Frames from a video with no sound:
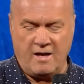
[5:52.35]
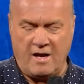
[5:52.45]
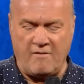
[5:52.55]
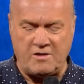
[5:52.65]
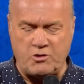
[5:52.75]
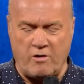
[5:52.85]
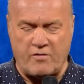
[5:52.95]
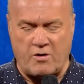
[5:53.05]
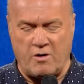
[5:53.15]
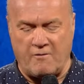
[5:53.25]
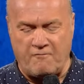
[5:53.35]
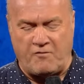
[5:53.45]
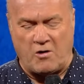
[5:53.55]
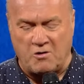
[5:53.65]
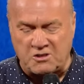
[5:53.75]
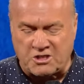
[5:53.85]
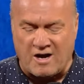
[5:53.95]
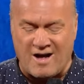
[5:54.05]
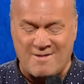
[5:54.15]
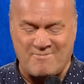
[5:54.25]
Haven't you ever heard of
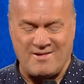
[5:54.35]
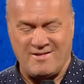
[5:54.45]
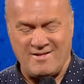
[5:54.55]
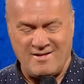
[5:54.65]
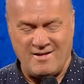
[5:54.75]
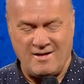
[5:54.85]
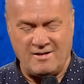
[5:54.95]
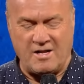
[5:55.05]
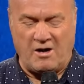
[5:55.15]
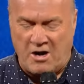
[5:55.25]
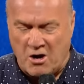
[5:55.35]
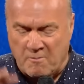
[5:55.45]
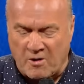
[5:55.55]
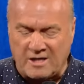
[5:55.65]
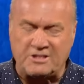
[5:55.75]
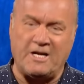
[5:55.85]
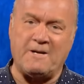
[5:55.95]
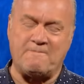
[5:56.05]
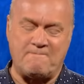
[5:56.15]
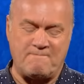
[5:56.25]
Photoshop? Little
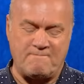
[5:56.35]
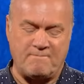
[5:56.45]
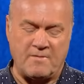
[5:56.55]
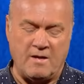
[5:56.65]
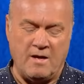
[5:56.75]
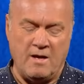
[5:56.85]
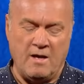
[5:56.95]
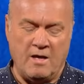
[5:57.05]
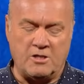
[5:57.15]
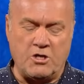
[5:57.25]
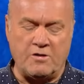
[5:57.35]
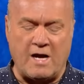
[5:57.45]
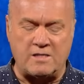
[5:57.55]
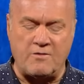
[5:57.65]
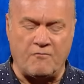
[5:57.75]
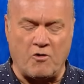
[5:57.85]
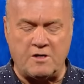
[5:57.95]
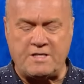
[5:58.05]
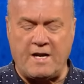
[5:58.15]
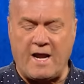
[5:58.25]
airbrushing? The
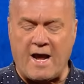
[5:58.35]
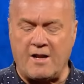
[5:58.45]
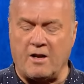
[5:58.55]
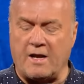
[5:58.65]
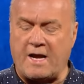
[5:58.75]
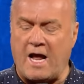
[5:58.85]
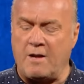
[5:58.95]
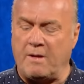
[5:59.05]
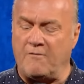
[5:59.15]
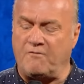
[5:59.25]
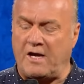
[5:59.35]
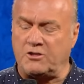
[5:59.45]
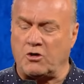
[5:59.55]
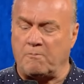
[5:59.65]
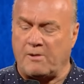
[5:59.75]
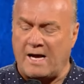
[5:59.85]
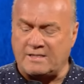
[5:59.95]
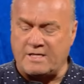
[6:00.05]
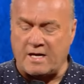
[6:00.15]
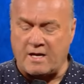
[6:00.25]
2014 Annual Academy of Facial
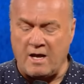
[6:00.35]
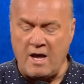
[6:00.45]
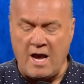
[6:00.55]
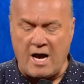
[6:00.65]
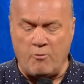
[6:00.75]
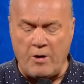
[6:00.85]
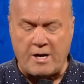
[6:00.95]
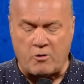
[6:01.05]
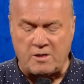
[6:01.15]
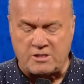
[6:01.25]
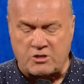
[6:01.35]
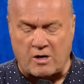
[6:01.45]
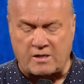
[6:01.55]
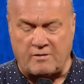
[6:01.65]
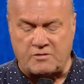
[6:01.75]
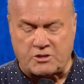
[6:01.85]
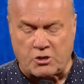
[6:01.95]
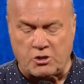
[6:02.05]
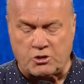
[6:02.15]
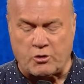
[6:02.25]
Plastic and Reconstructive
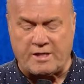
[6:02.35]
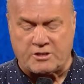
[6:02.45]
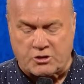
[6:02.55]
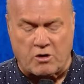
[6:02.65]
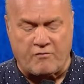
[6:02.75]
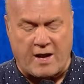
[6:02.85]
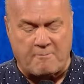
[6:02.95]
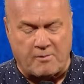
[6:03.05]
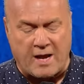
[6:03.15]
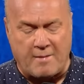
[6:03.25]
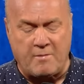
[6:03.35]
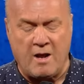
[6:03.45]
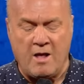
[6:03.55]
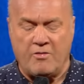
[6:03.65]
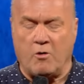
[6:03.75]
Surgery survey blamed the